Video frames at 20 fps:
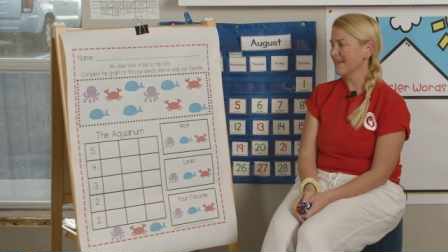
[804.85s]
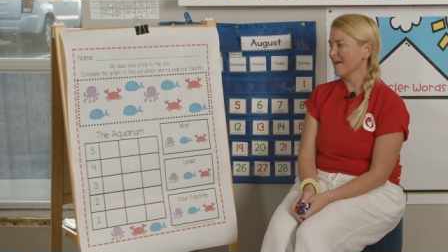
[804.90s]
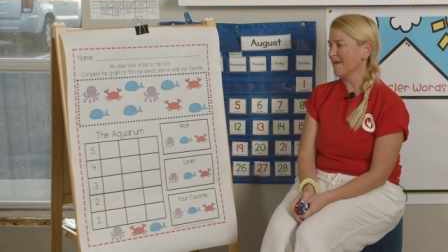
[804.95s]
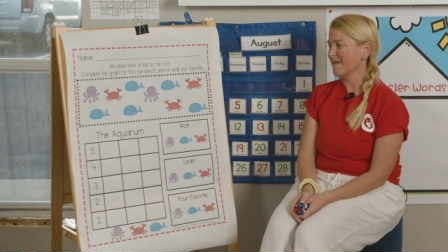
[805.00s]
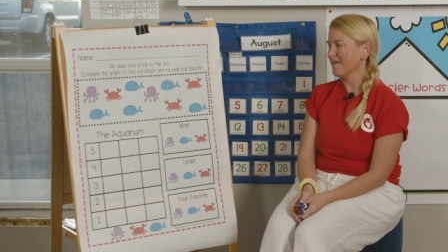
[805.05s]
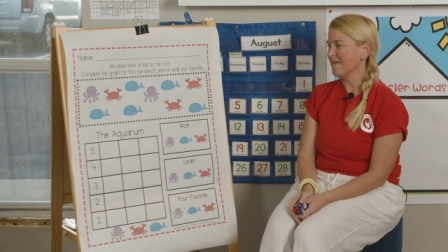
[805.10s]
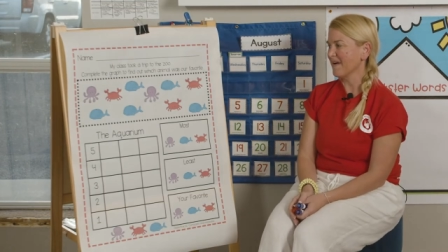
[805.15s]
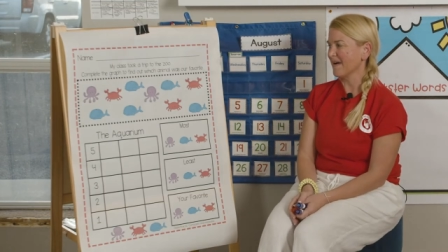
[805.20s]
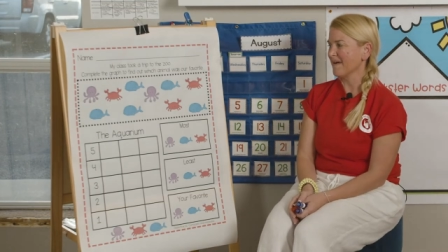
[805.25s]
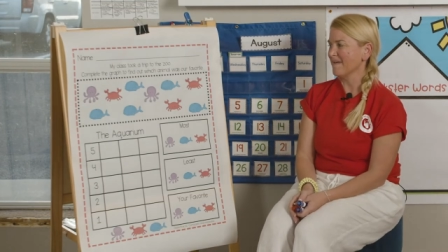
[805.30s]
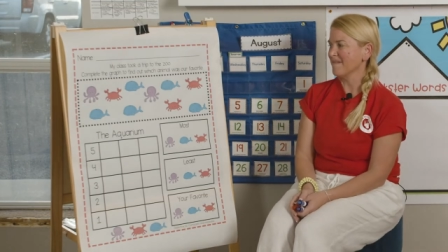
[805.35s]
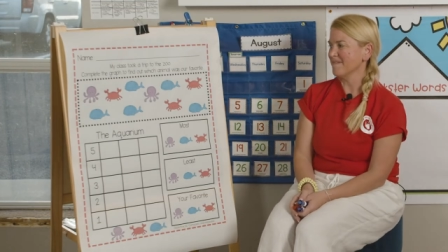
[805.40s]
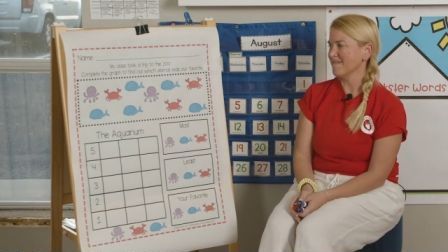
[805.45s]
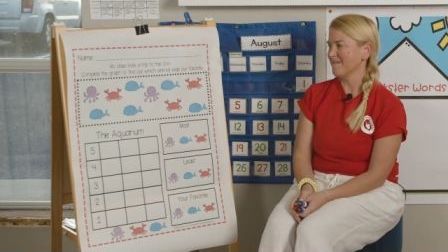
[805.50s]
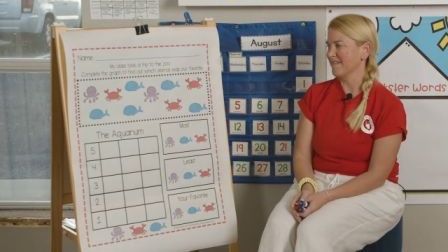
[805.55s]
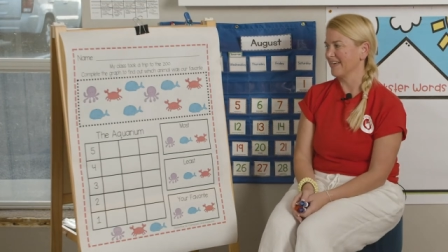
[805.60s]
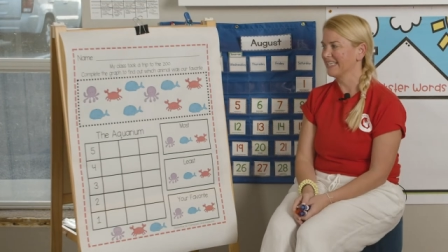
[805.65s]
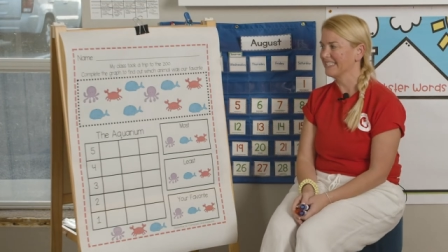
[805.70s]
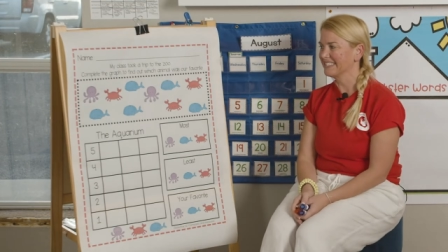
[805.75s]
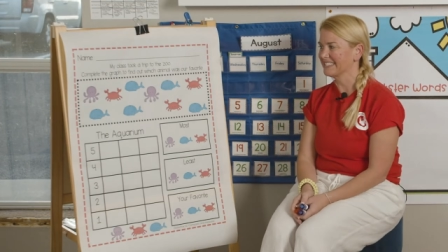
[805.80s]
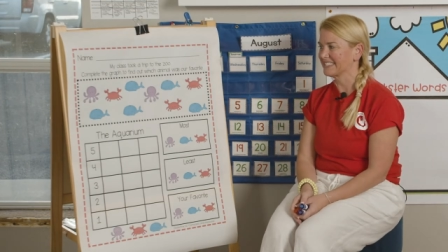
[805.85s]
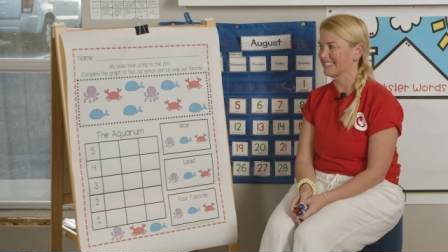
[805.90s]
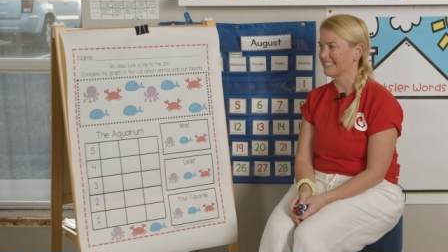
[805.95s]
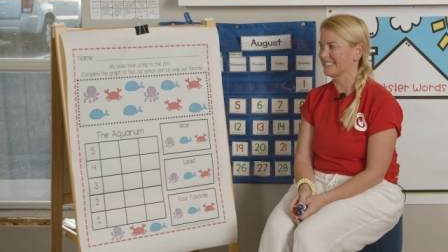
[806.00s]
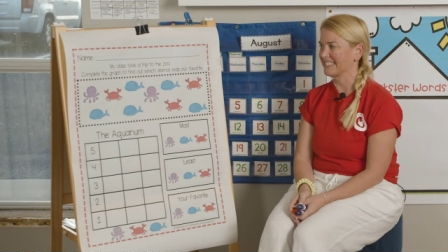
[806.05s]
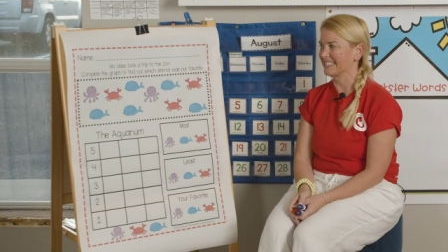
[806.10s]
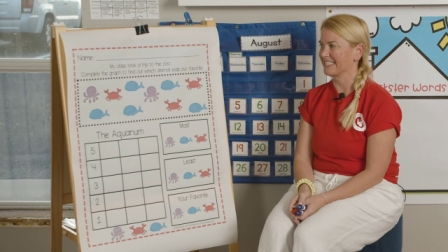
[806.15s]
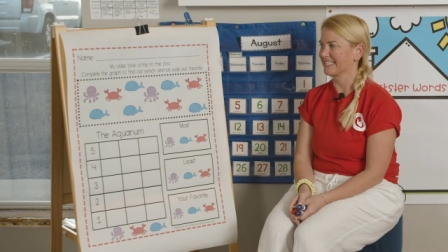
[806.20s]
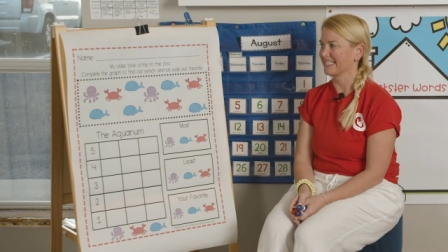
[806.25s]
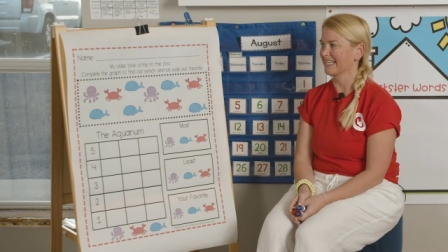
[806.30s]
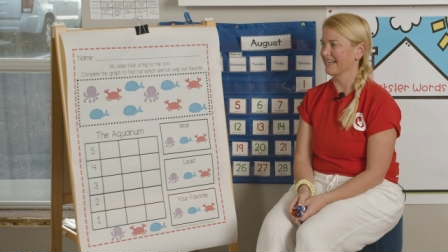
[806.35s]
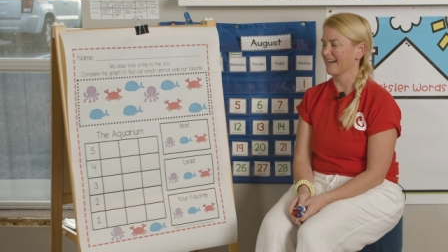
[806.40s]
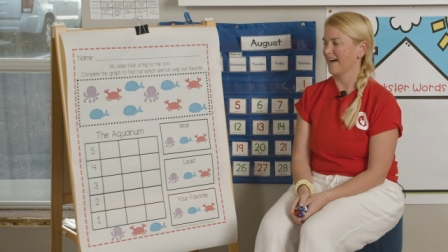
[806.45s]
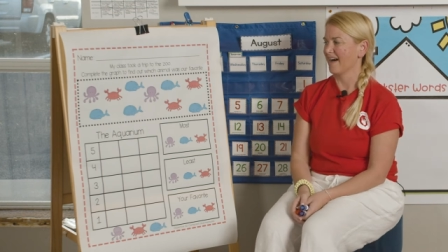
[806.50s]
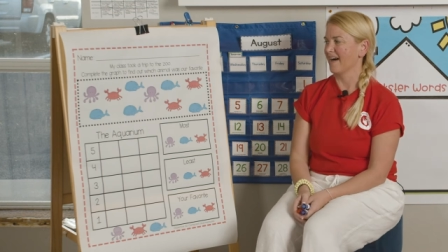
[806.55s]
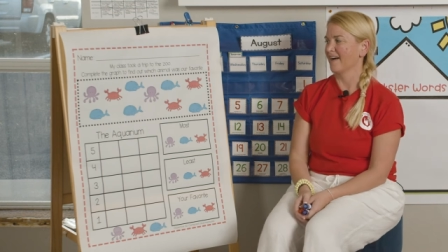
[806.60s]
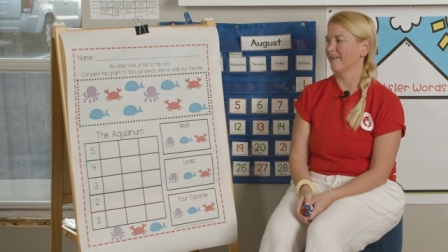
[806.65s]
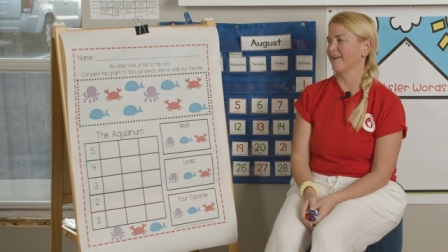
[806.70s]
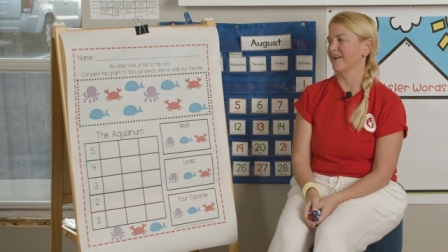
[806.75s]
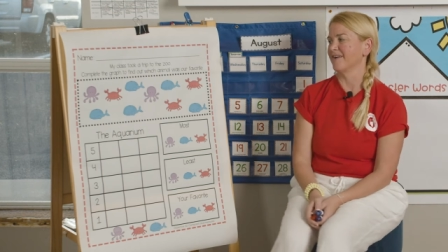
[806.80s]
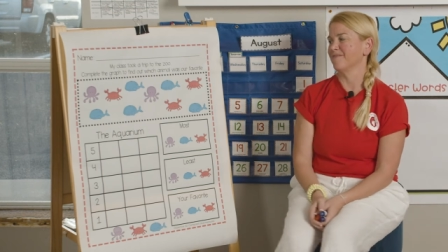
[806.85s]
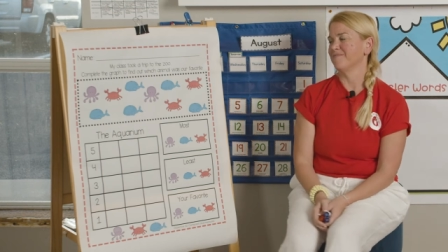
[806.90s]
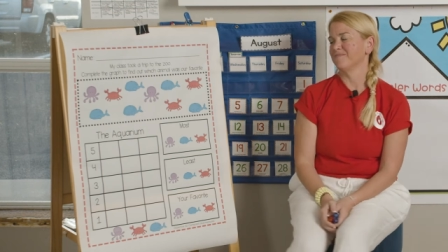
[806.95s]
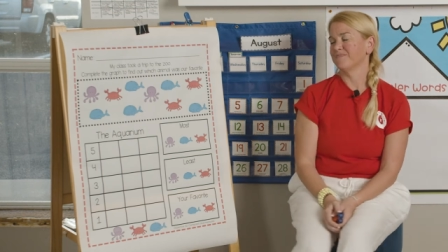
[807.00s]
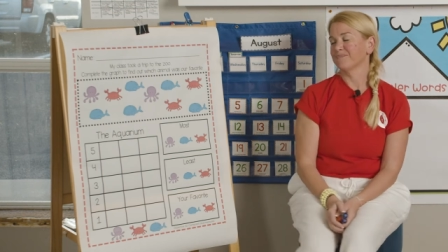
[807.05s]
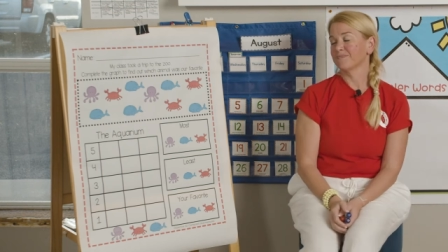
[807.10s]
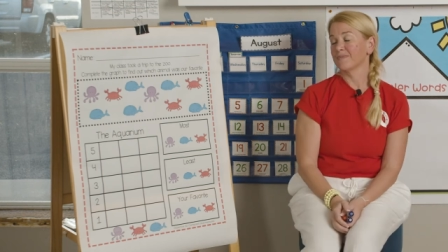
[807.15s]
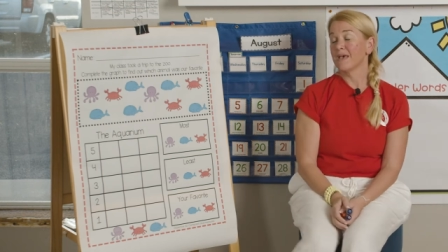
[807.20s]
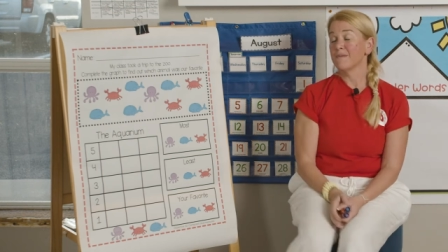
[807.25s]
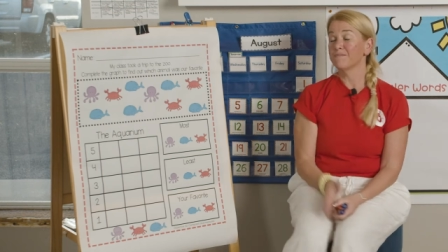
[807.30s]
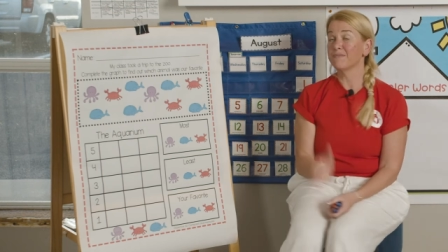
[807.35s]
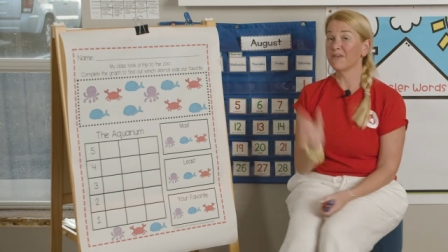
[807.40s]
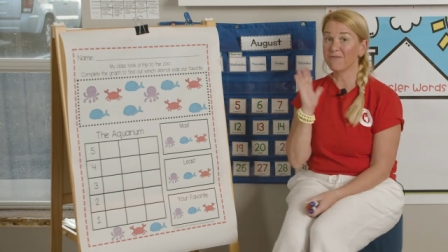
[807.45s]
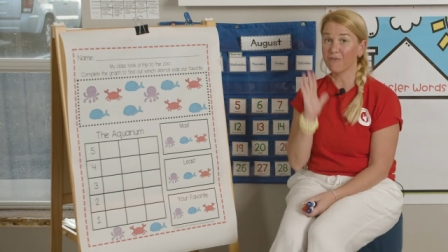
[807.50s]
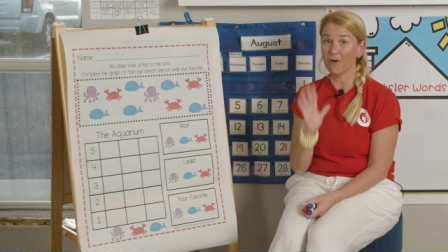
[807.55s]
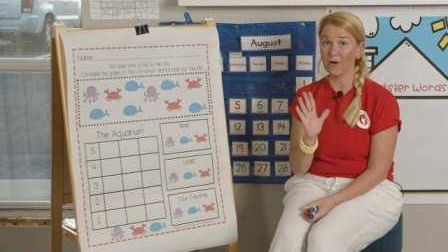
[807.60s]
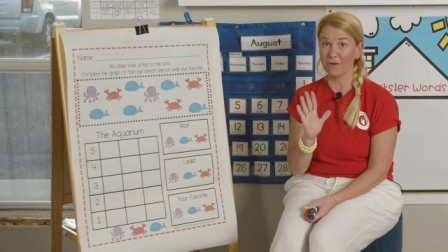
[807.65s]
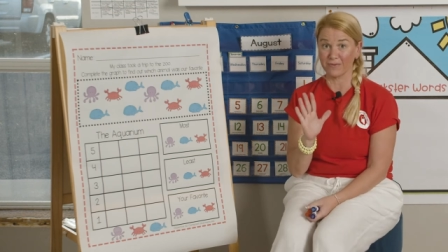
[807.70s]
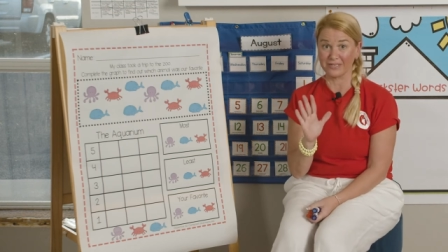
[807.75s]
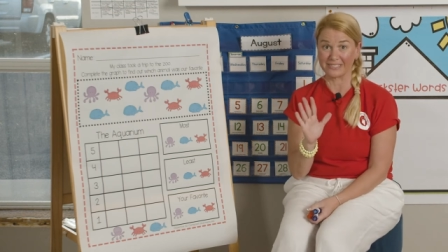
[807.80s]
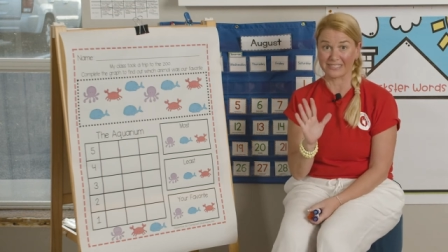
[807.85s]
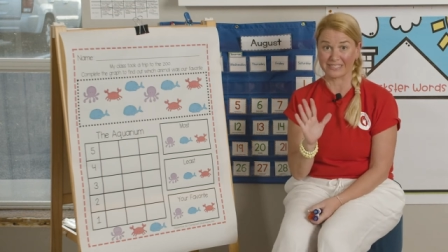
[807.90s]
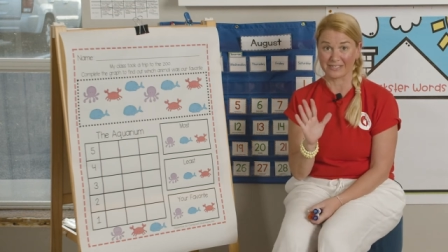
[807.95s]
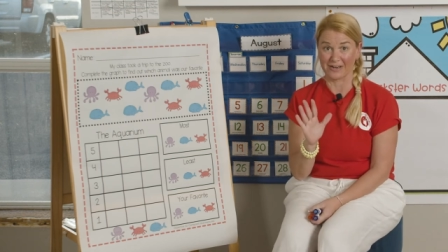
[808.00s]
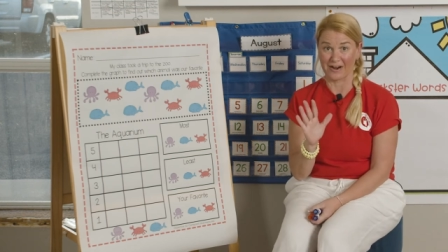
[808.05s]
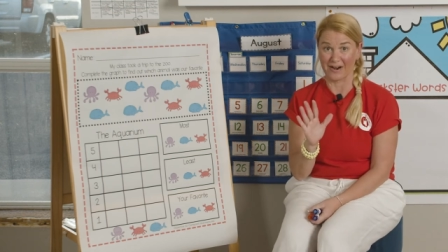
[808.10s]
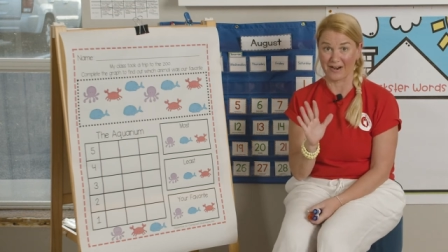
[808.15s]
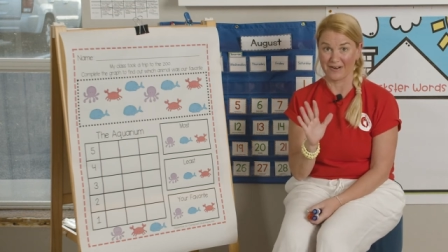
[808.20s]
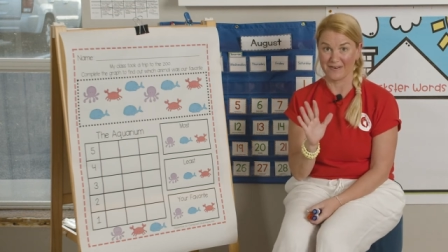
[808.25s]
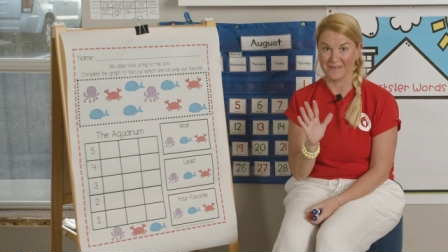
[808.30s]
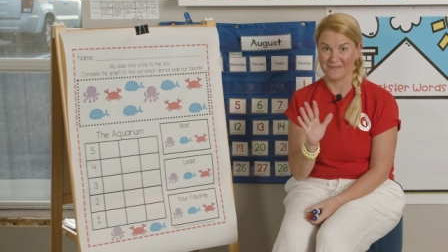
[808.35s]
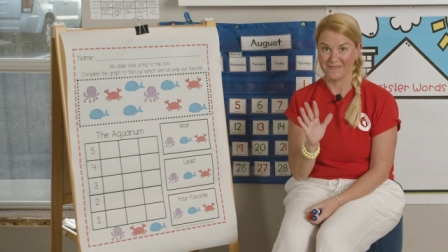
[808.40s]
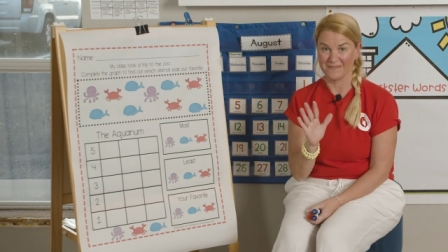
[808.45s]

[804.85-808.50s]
so amazing. All right, before we start,